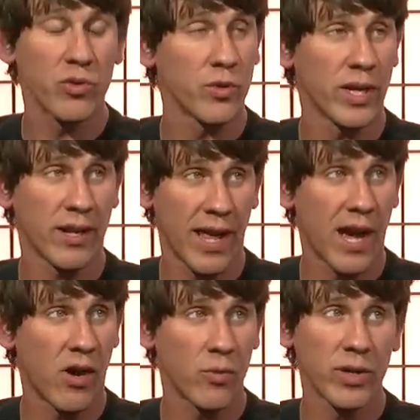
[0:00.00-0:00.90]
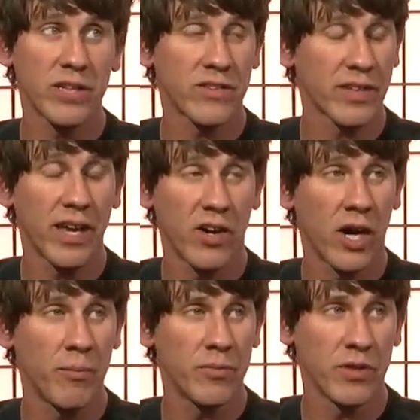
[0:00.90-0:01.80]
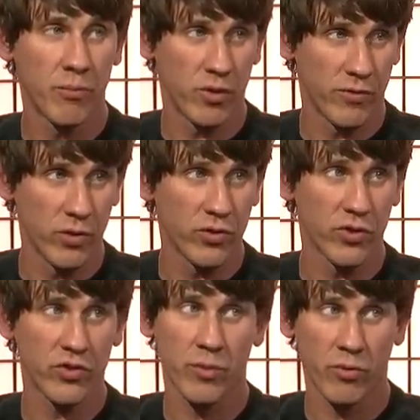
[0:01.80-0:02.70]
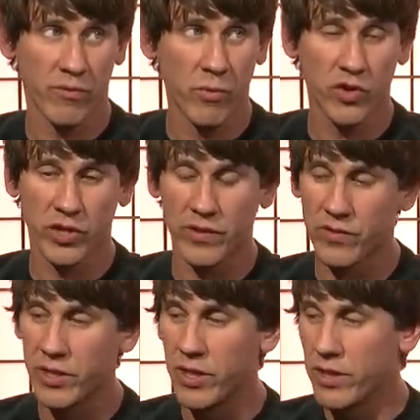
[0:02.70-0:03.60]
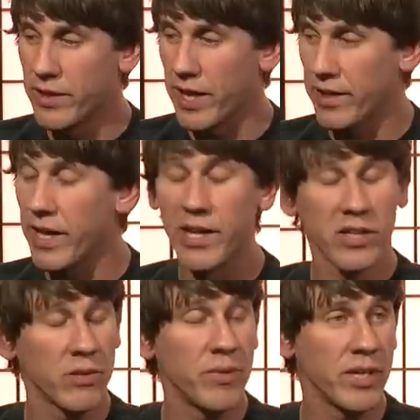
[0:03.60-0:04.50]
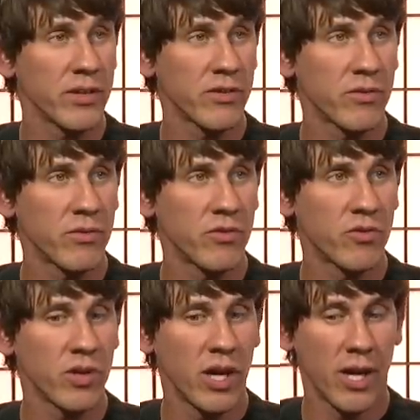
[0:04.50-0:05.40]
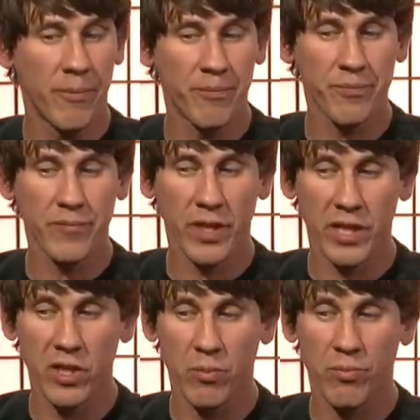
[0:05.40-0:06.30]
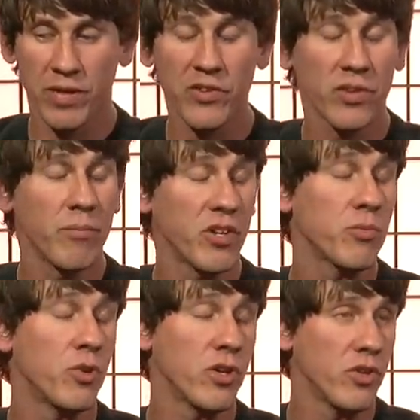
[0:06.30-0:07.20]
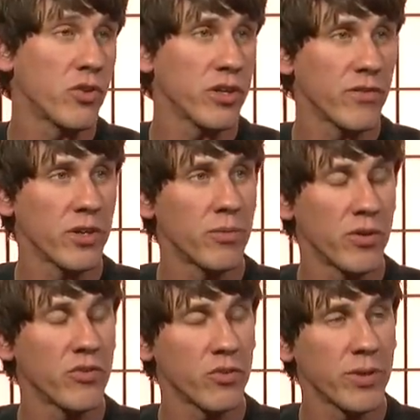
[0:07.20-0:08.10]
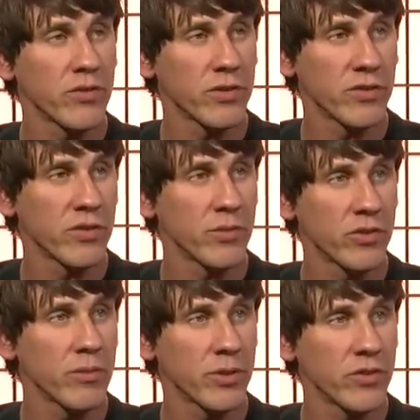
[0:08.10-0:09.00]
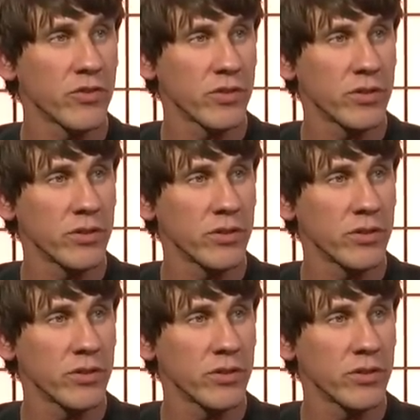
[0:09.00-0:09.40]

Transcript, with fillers: as we're doing it now, and we can scale up number of users, number of merchants, that yeah, it could be um, you know, potentially much more lucrative on a per user basis than some of those others.